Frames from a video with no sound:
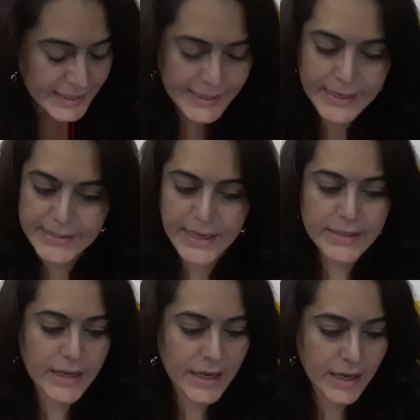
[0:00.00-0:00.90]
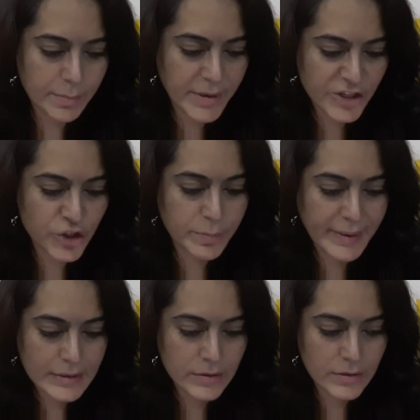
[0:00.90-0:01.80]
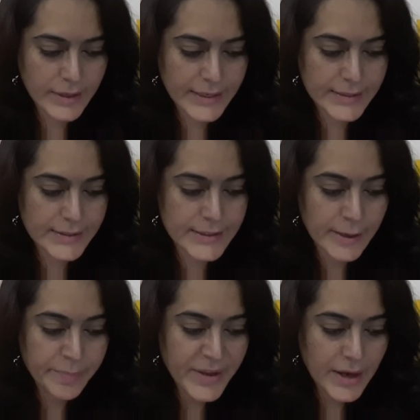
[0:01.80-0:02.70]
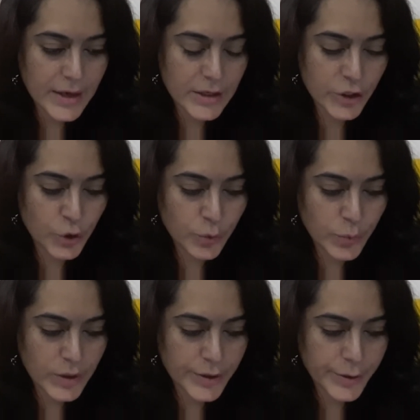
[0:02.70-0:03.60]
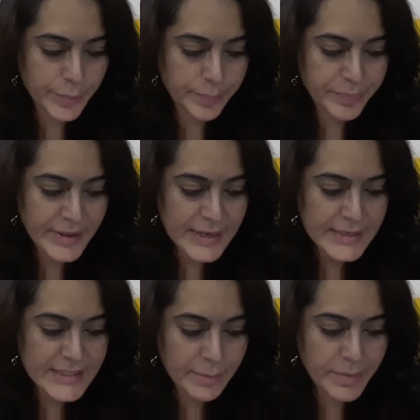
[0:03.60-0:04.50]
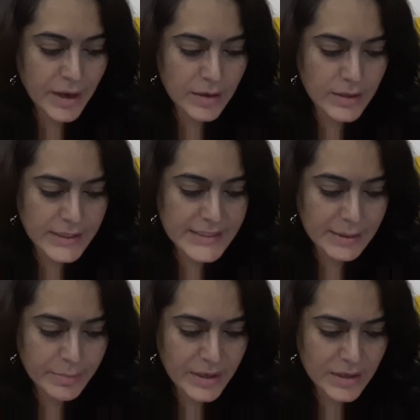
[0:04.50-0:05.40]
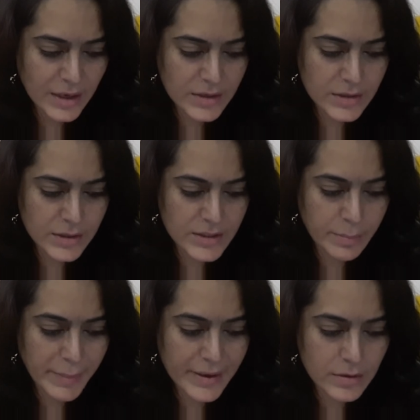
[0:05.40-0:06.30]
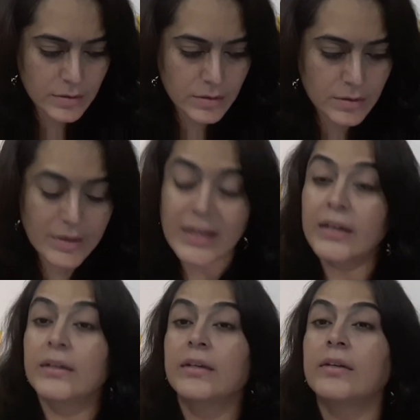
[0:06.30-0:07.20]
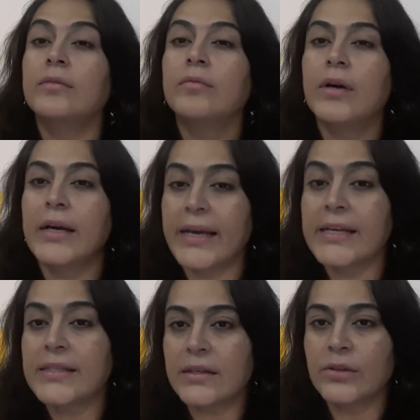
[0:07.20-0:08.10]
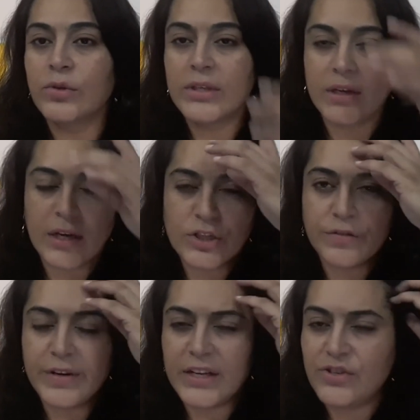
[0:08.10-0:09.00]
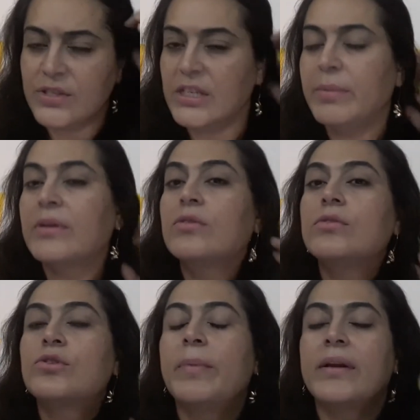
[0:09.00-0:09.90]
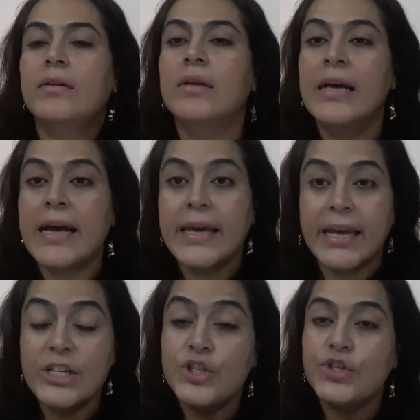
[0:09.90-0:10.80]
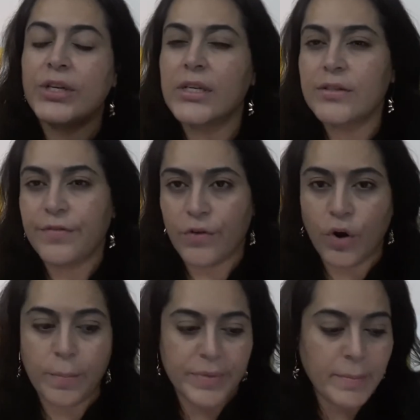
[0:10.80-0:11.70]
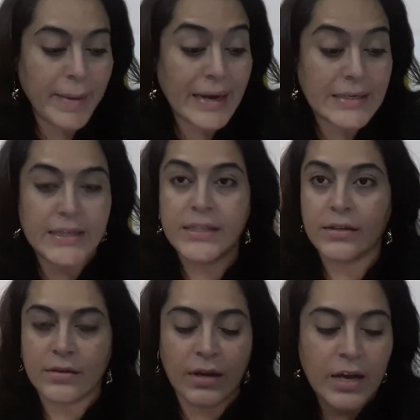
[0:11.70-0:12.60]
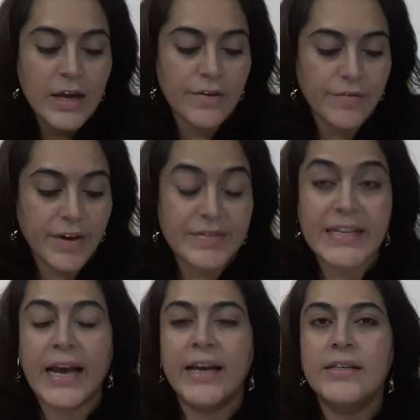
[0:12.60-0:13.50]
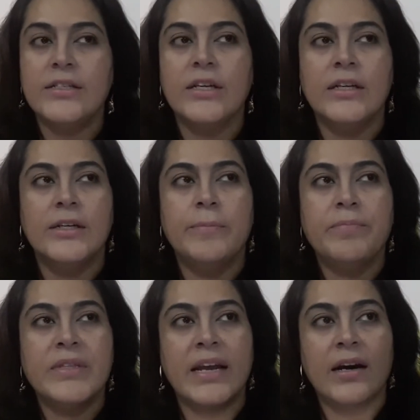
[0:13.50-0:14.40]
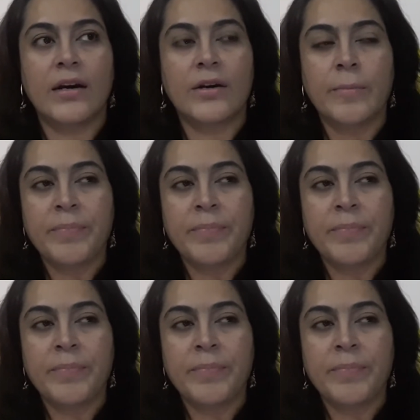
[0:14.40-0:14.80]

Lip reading: yes, as I had mentioned, metal is in some conductors the metal is a good conductor of electricity, but also metal can shield from the magnetic waves. And there are